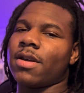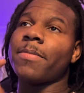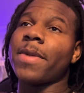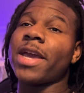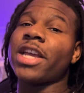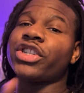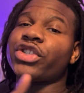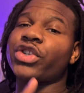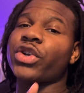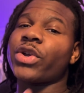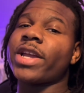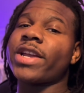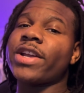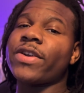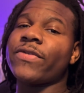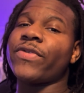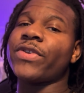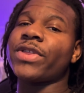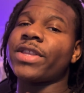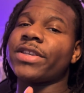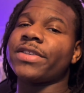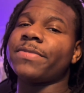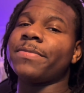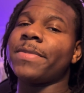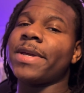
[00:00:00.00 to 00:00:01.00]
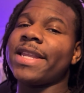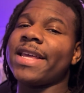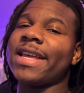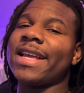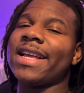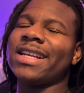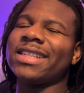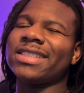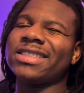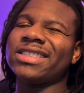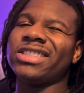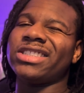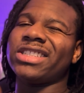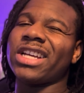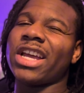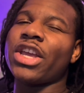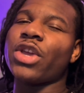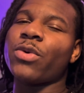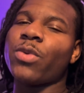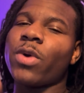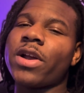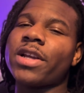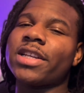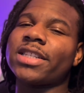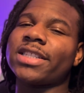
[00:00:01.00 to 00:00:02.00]
Make sure you're here for this meeting,
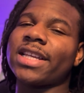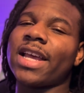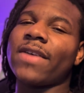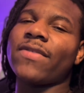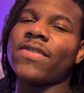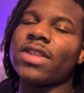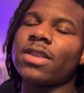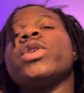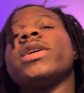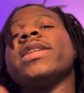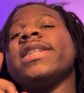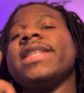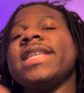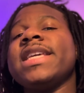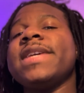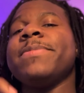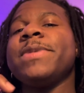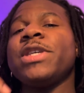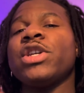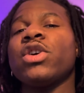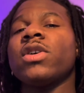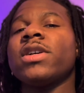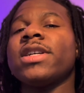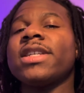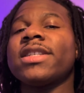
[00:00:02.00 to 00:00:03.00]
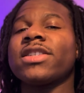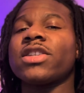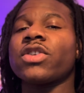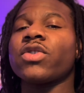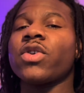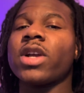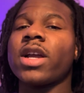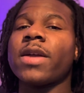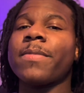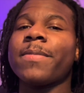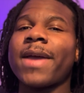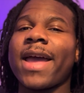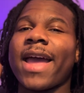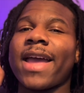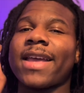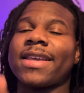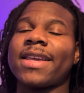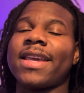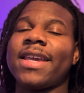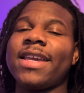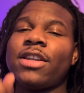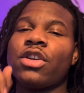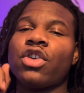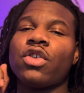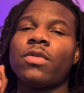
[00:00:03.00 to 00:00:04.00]
January 7th. You can DM me on Instagram at
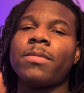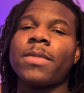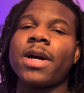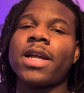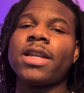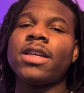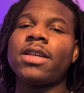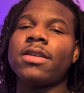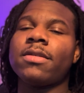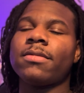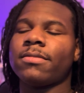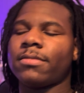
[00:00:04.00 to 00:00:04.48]
Kino Money.